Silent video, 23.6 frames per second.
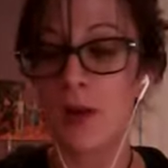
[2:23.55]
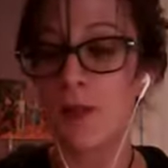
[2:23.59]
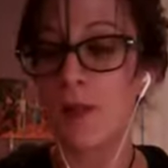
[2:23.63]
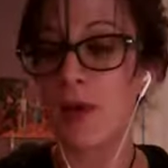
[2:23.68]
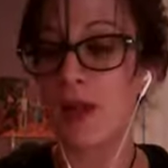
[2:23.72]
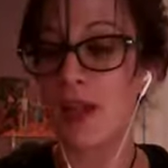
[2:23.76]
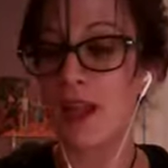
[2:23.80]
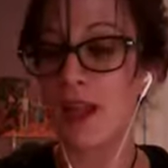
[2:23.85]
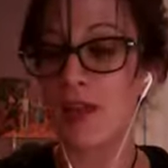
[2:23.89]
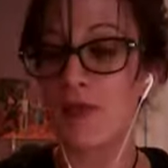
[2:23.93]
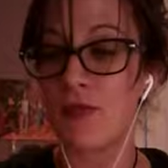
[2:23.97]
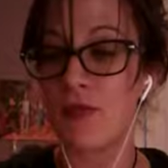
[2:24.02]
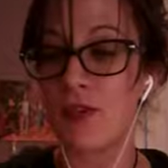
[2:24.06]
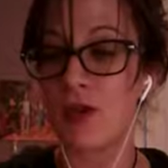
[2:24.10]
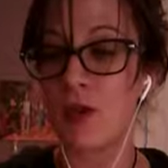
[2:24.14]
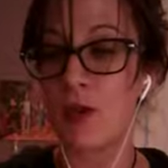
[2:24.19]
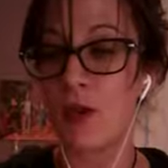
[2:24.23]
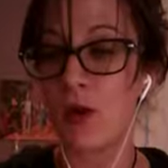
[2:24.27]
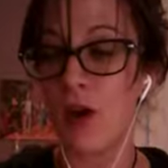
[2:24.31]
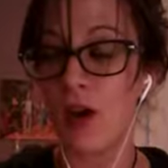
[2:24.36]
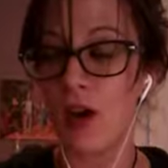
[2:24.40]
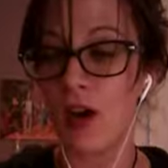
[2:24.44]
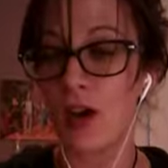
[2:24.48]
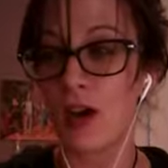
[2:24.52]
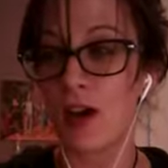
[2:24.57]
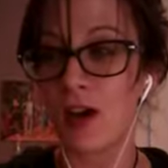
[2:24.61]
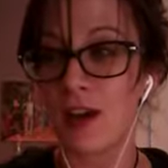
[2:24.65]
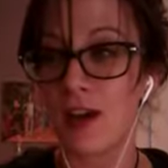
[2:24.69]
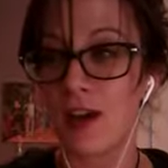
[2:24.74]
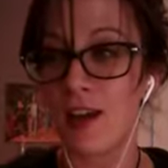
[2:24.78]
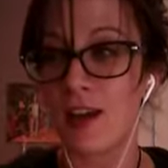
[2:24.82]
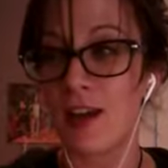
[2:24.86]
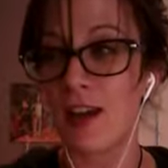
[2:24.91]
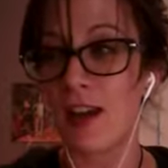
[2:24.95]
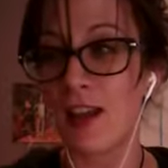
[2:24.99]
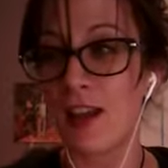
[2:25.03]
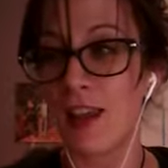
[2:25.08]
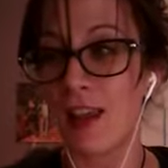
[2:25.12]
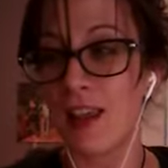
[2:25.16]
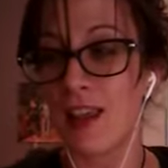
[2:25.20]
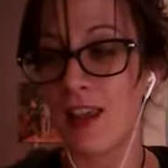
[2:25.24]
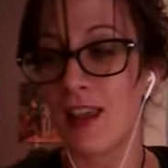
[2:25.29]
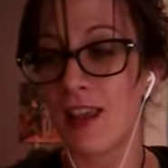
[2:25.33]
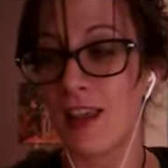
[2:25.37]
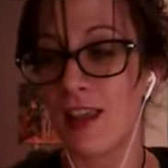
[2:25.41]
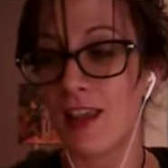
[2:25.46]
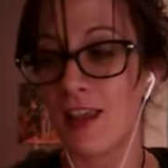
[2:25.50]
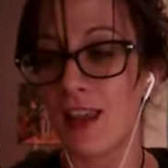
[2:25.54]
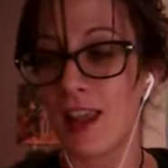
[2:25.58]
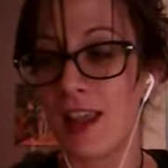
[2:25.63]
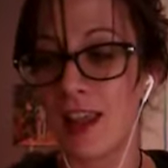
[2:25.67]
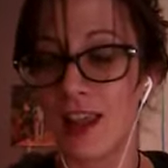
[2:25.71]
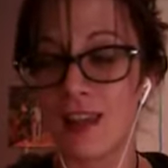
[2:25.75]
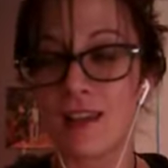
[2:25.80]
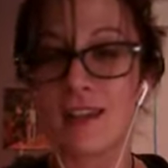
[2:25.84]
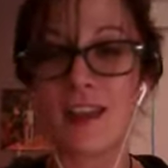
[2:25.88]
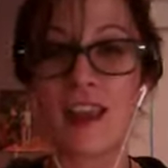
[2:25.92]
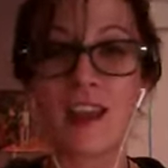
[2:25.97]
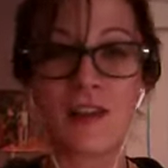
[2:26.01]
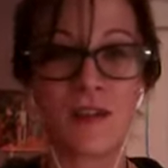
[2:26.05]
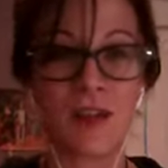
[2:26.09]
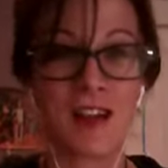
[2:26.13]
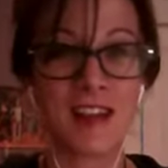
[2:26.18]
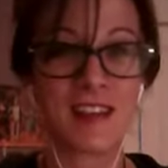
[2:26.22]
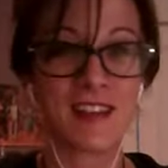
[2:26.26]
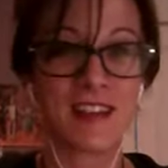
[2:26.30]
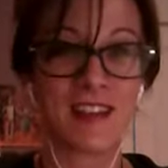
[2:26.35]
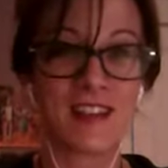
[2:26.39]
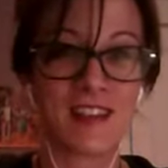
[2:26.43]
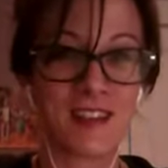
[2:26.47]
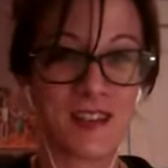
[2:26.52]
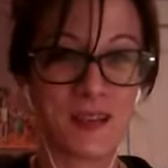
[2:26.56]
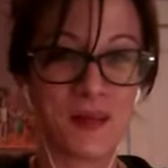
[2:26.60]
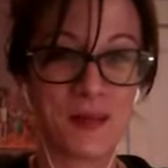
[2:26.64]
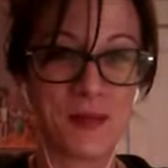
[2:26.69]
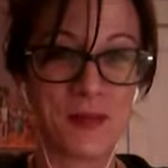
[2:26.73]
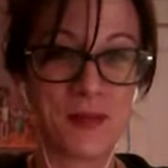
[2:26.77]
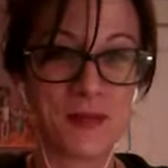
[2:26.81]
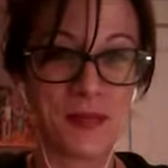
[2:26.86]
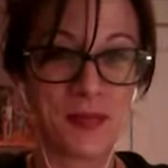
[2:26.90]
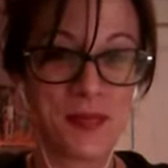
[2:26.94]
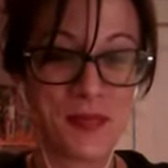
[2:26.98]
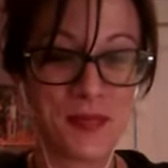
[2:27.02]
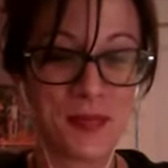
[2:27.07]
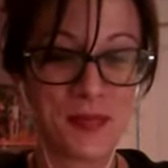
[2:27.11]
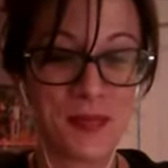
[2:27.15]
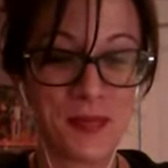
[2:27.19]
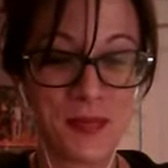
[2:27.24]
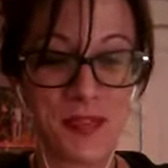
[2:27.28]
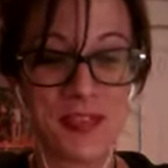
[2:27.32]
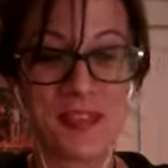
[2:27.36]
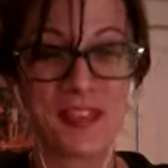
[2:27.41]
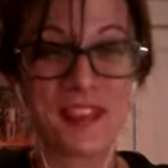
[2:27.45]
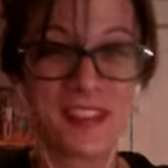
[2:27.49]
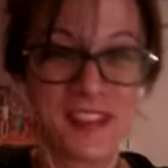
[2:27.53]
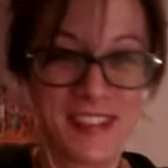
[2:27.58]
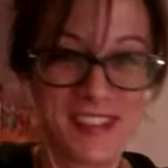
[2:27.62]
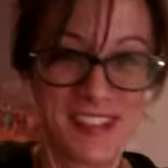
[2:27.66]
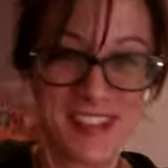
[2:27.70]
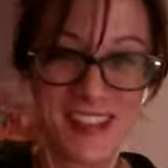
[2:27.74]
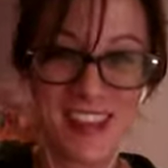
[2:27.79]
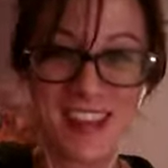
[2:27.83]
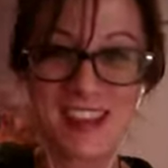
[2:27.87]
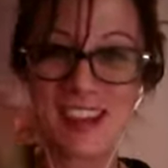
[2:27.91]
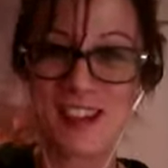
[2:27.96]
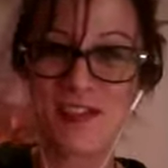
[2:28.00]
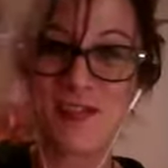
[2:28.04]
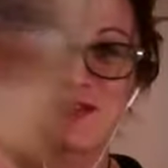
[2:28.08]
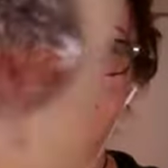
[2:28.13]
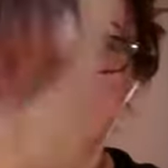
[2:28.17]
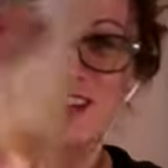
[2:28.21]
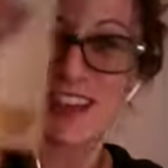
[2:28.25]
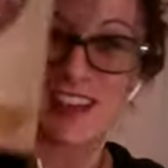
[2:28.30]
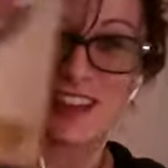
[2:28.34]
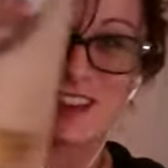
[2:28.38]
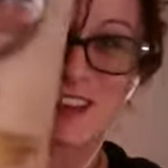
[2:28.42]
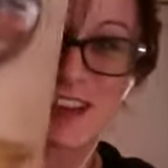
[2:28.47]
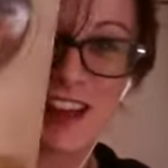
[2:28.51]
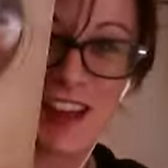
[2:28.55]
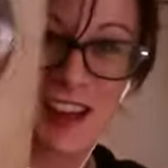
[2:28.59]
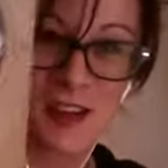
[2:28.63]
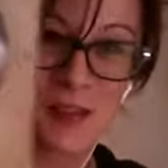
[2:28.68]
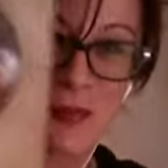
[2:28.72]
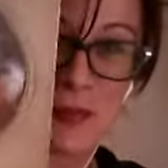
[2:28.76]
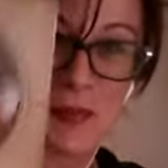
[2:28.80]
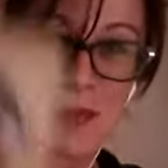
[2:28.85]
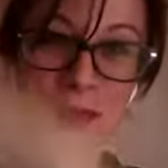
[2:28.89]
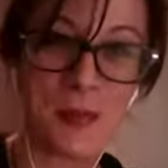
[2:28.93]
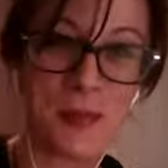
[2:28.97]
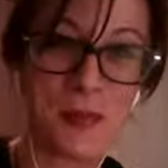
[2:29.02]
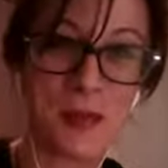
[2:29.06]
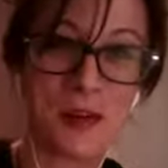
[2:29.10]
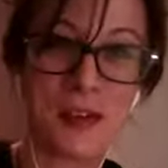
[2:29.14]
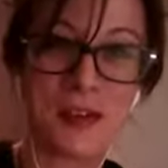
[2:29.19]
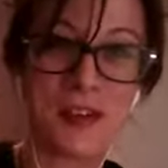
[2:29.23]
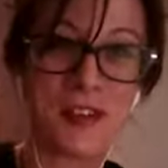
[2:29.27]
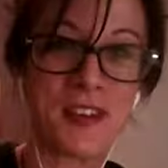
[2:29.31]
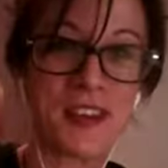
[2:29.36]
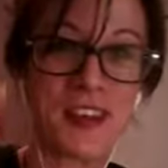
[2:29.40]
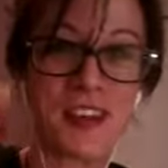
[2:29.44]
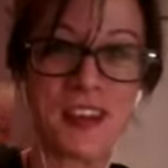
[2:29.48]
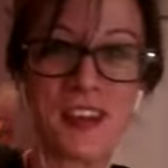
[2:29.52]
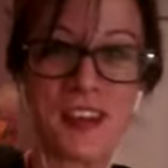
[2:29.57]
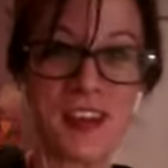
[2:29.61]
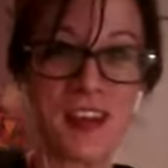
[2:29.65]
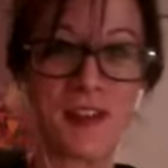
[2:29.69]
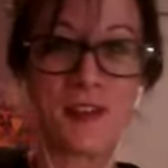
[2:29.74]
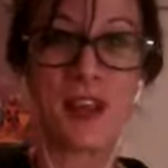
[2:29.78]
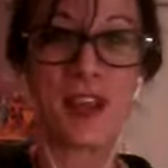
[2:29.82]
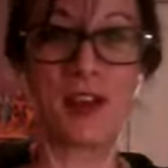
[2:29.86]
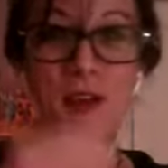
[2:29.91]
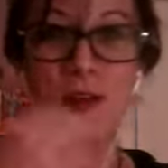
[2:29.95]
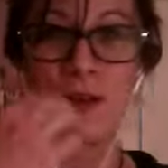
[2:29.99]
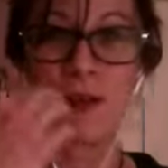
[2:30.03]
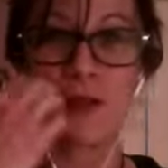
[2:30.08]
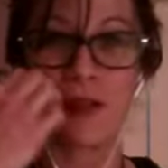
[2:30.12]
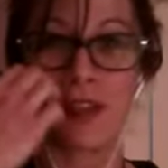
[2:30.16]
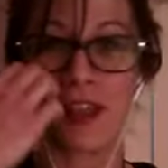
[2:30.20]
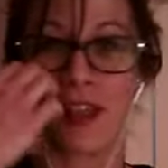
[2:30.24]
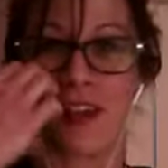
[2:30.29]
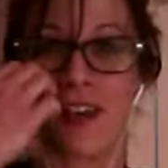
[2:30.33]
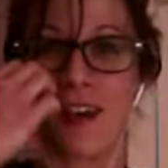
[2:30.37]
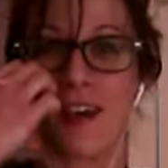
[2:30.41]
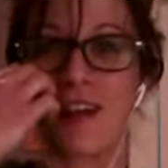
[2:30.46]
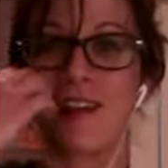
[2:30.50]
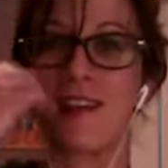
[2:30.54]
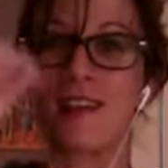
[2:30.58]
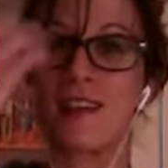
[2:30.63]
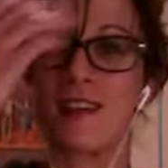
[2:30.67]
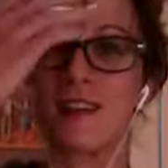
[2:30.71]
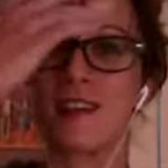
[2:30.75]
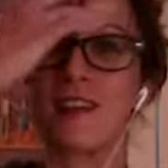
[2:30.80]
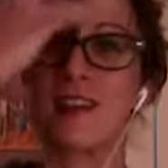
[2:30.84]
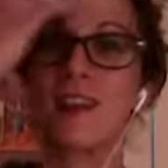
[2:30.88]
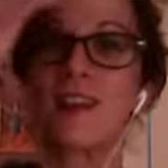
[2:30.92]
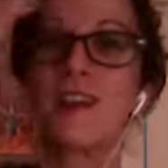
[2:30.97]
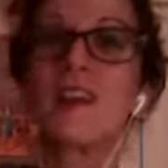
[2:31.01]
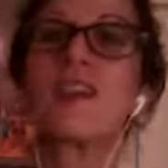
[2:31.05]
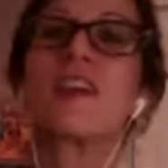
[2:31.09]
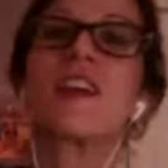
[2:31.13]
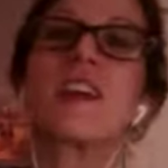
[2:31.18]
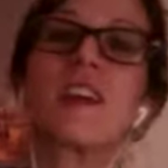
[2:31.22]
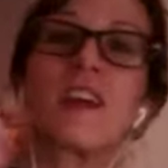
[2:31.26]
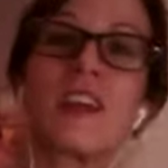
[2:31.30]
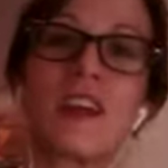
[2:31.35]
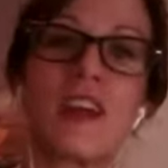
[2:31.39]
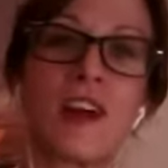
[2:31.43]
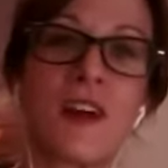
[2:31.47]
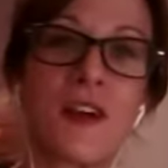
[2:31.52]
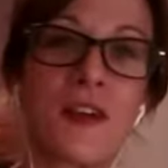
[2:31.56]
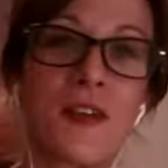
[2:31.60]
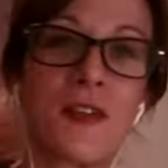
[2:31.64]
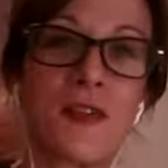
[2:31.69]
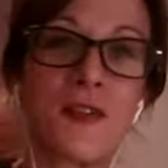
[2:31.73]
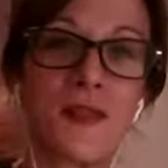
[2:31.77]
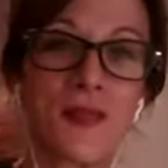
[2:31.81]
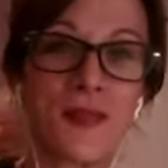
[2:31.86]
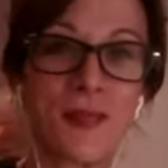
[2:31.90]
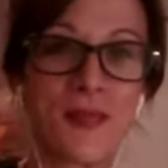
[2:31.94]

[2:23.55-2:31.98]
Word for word: But if you are anti-racism, stand your fucking ground, people. I don't care who they are. You know?